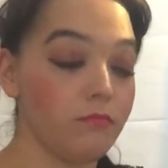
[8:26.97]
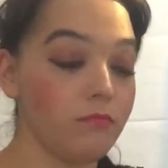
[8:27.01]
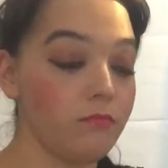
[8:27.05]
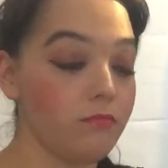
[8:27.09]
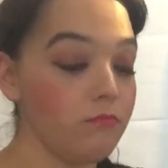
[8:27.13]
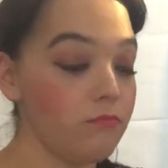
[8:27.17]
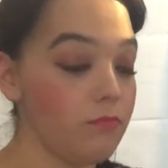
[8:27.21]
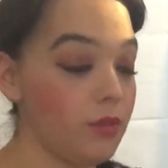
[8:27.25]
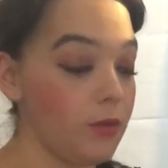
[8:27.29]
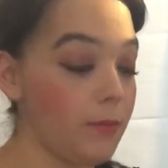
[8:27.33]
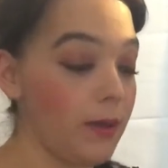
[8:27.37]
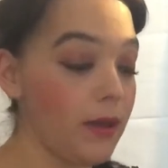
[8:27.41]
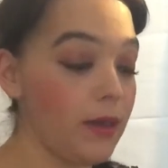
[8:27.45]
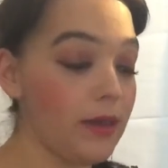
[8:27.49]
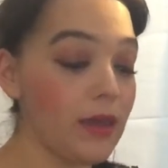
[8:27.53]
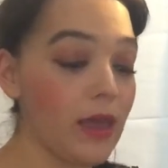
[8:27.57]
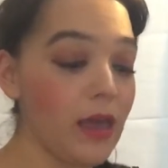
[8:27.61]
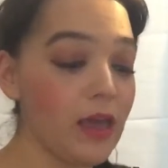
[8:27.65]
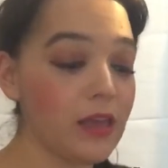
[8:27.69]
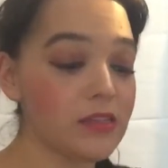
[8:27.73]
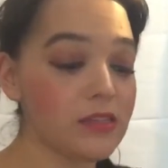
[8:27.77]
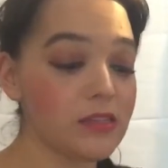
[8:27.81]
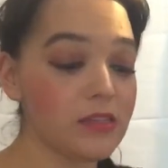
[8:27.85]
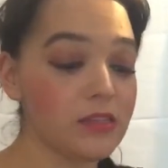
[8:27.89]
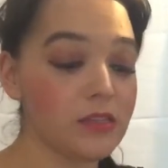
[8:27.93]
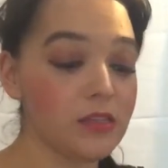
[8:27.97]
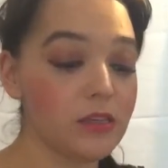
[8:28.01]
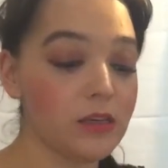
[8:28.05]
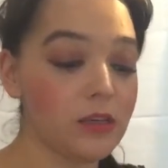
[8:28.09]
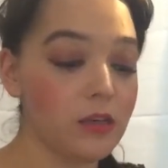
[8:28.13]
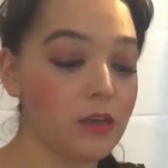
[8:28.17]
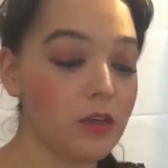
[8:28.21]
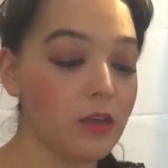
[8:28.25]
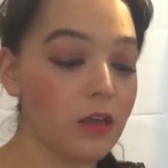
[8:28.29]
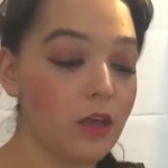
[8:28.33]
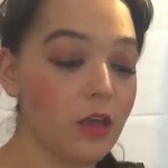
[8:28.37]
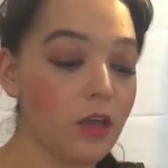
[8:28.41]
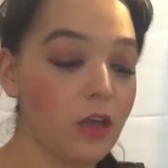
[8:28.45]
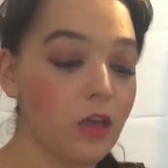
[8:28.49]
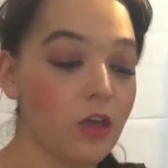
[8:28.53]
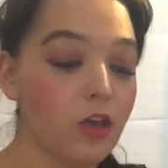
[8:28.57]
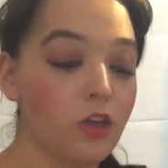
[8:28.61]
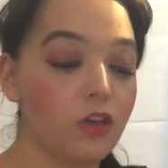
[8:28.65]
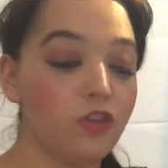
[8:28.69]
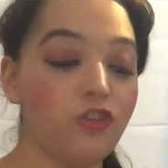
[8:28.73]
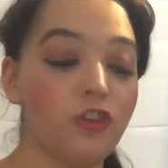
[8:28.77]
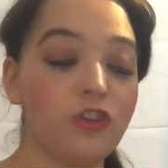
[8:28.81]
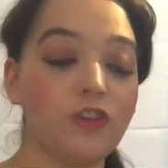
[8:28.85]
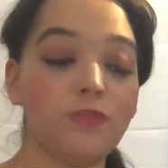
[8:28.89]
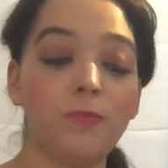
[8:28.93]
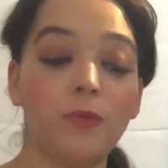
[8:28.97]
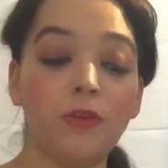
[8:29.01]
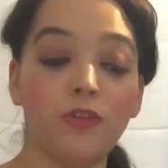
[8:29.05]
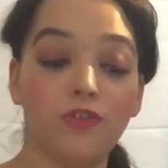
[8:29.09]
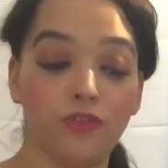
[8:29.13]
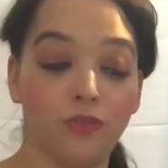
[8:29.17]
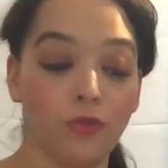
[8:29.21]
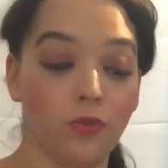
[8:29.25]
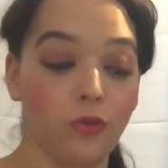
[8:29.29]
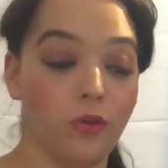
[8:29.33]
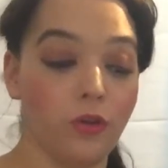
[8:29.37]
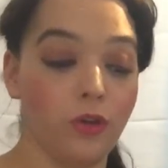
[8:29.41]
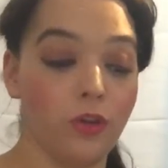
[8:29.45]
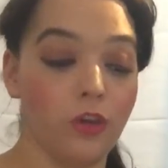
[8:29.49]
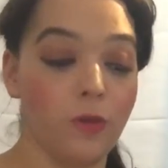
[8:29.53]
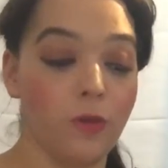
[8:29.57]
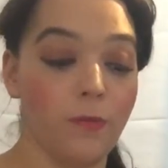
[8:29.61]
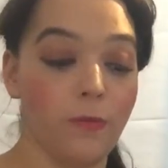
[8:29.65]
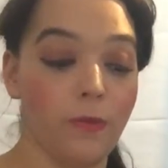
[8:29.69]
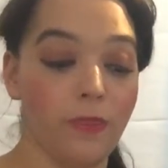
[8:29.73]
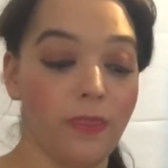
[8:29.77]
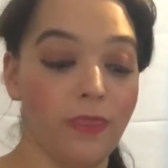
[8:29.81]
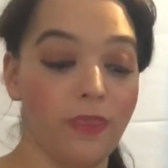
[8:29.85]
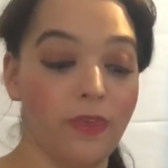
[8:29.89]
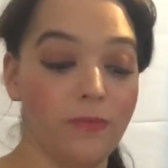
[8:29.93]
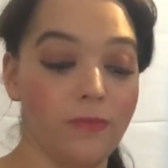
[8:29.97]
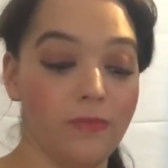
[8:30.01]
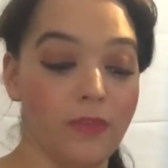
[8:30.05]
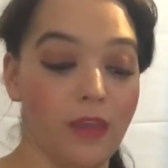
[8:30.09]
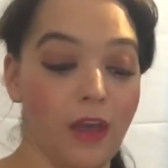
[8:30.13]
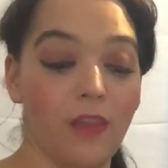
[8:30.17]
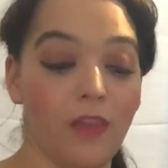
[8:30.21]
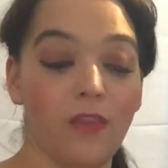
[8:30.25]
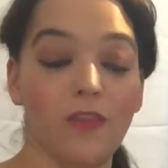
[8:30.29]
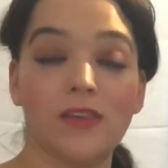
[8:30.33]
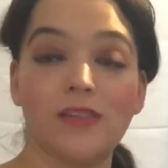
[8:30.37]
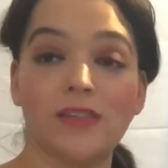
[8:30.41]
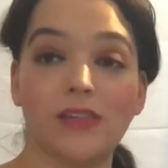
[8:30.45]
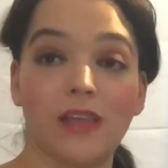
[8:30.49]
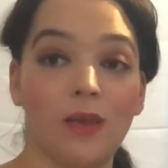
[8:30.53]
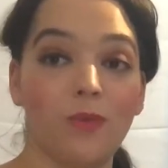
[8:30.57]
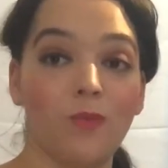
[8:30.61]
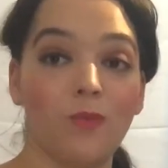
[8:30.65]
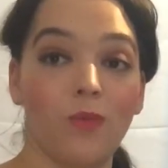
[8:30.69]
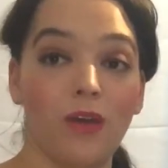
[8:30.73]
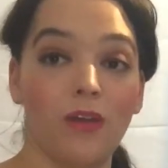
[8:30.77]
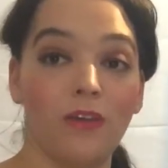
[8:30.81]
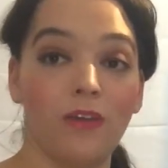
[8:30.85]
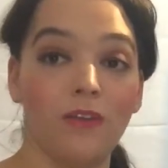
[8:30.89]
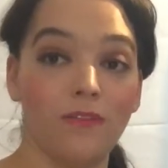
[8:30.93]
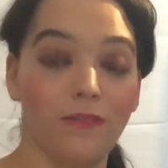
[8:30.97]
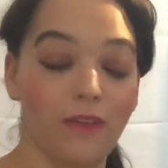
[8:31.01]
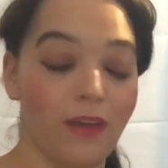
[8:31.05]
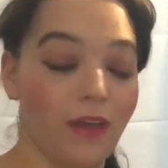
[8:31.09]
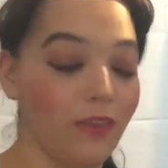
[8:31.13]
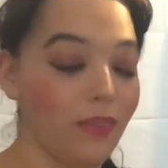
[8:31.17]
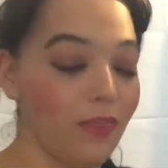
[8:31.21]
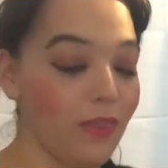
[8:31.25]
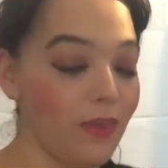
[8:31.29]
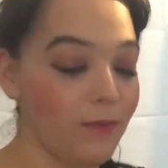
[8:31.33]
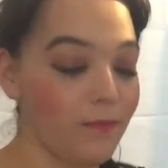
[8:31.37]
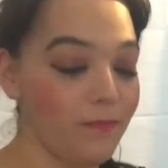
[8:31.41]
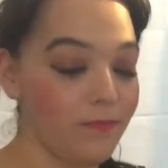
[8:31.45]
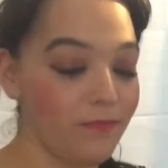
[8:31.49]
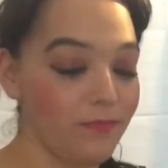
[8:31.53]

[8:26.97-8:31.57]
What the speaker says: Be my guest. Just be sure you put them down the same way you found them.